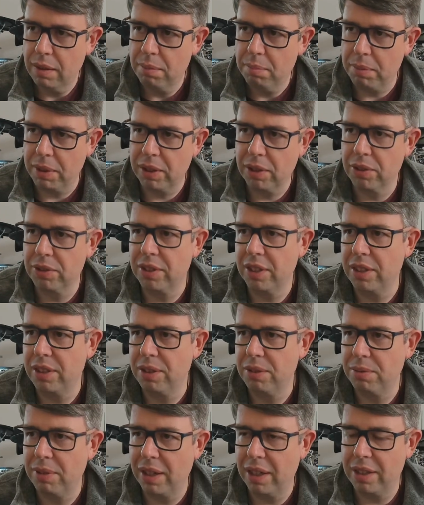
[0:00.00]
because this
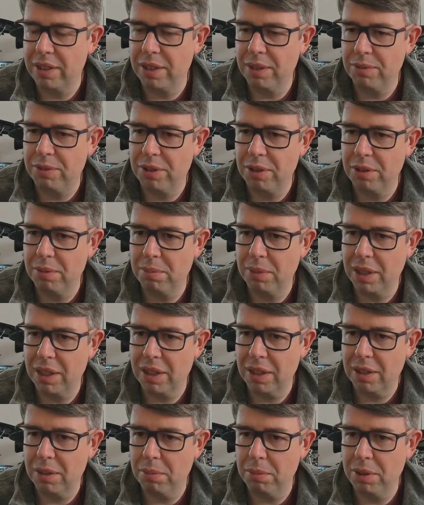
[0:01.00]
is relative to
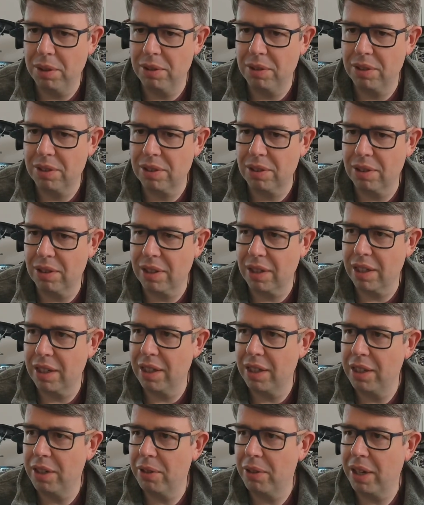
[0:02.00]
my computer's clock, and
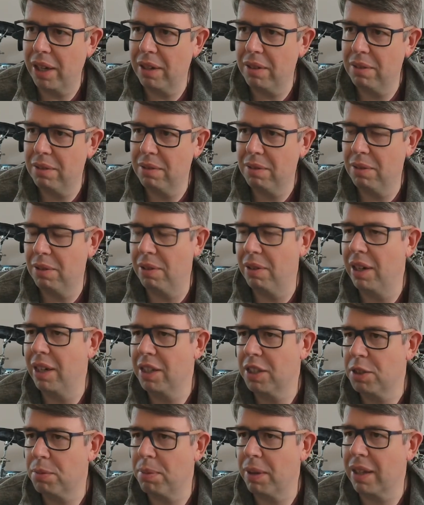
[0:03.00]
I know that, or I
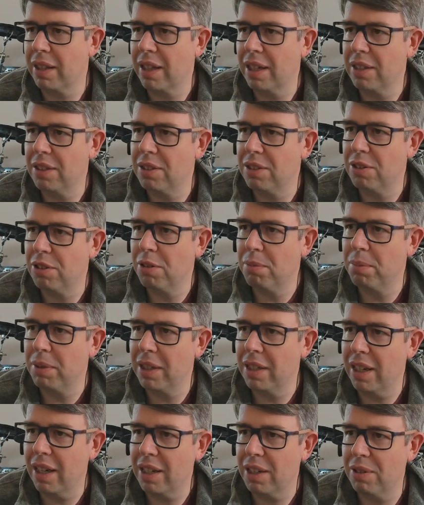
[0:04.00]
expect that to not
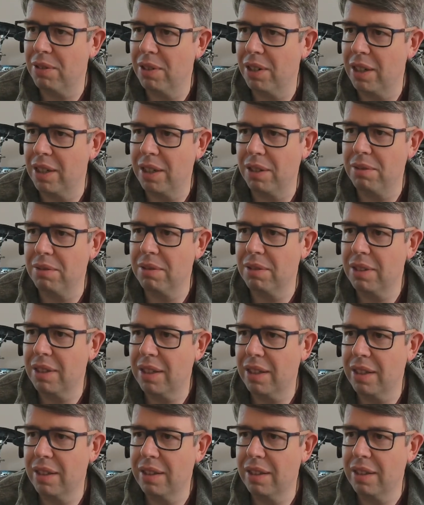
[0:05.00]
be accurate, I don't
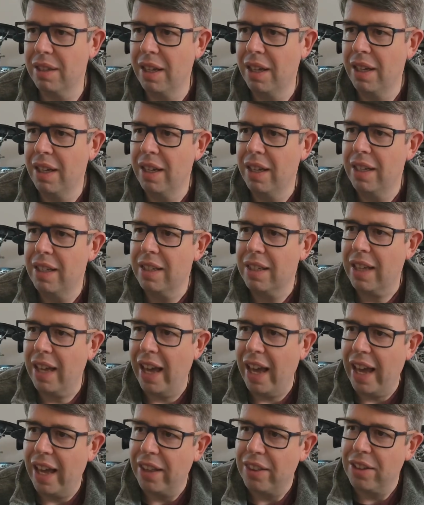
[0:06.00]

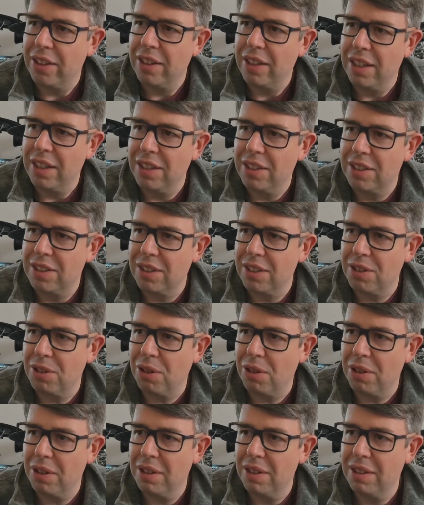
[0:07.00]
care that these are
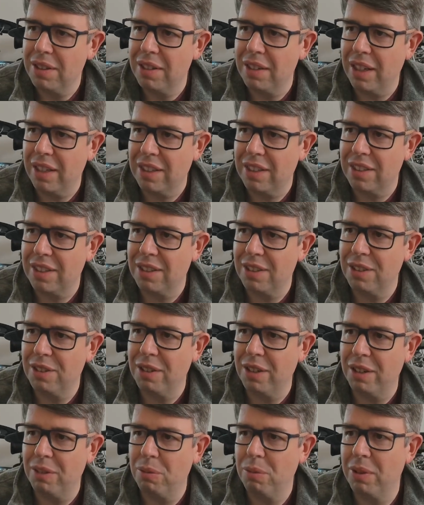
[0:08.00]
not
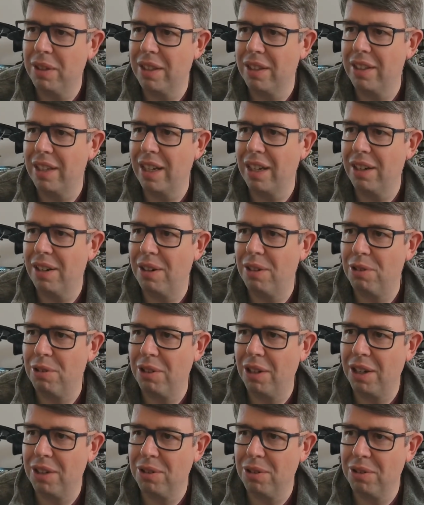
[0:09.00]
whether they are
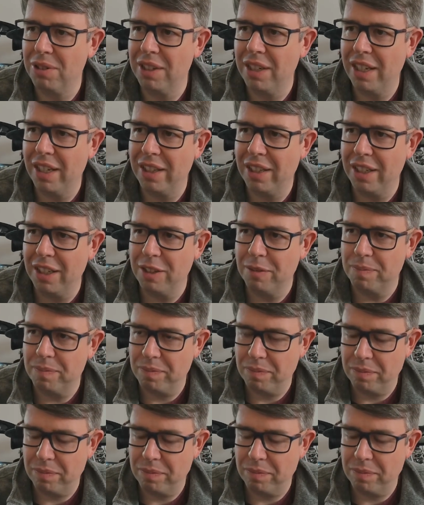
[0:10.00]
or are not near the